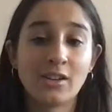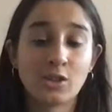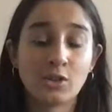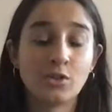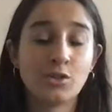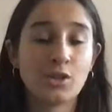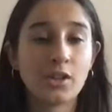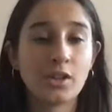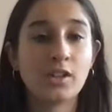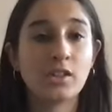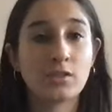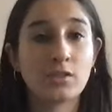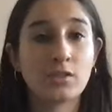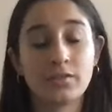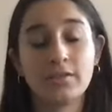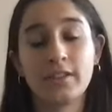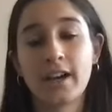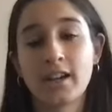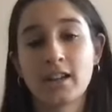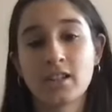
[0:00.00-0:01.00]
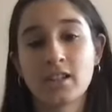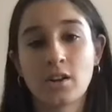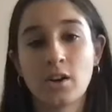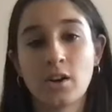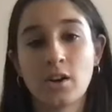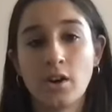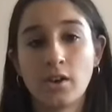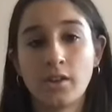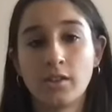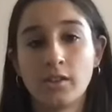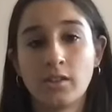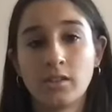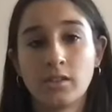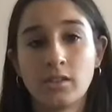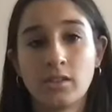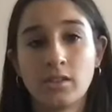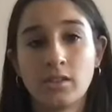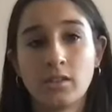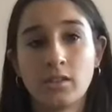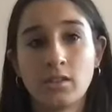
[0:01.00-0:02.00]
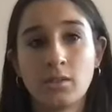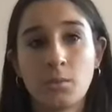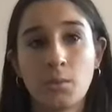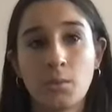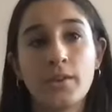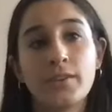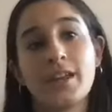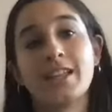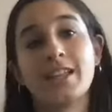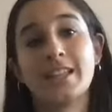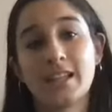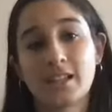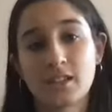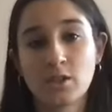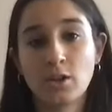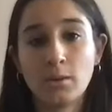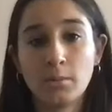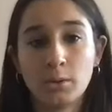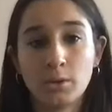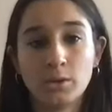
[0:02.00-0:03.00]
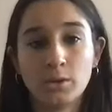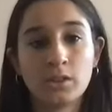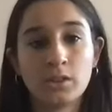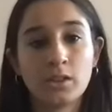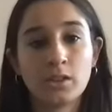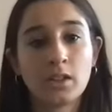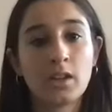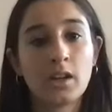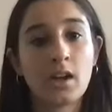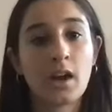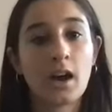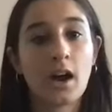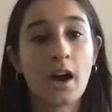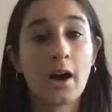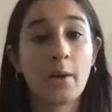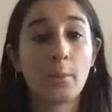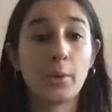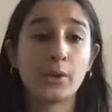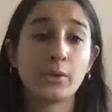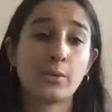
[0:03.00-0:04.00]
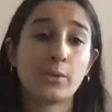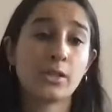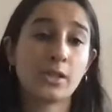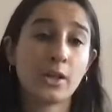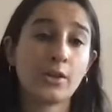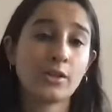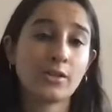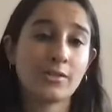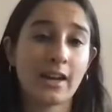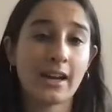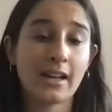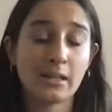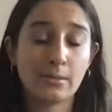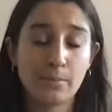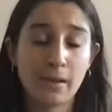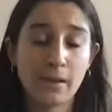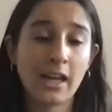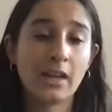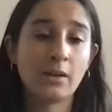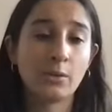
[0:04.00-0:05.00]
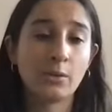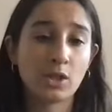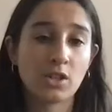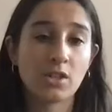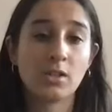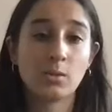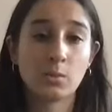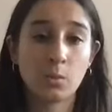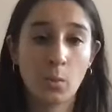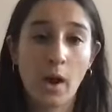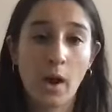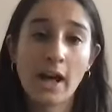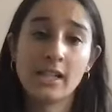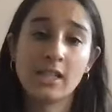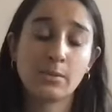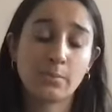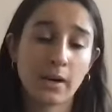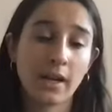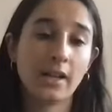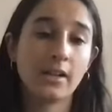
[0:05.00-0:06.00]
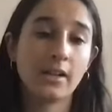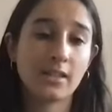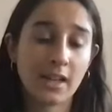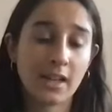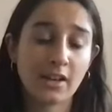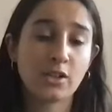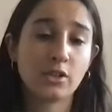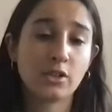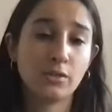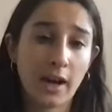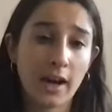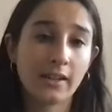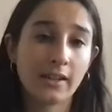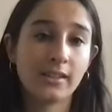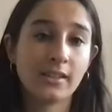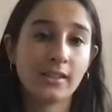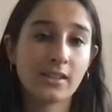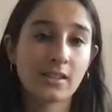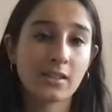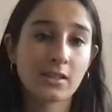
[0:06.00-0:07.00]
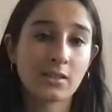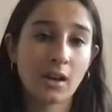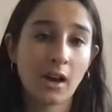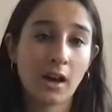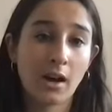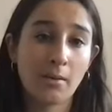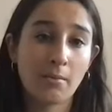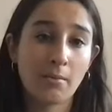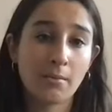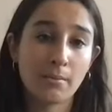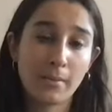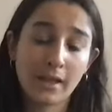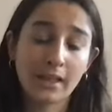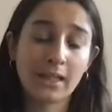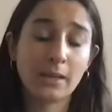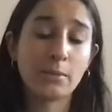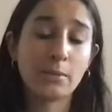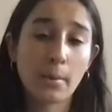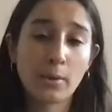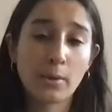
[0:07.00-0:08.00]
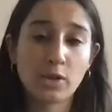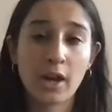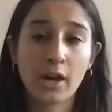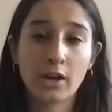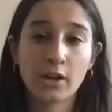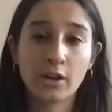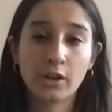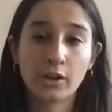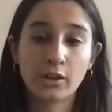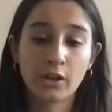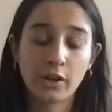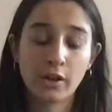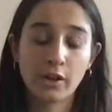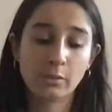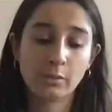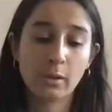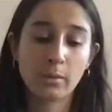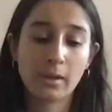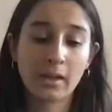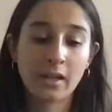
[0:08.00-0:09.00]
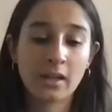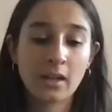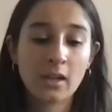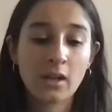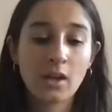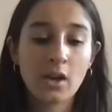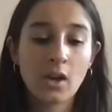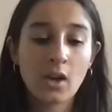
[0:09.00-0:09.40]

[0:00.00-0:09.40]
children to reflect on what they think is normal, what the result of that has been, which is widespread sexual violence, mainly perpetrated on girls and women,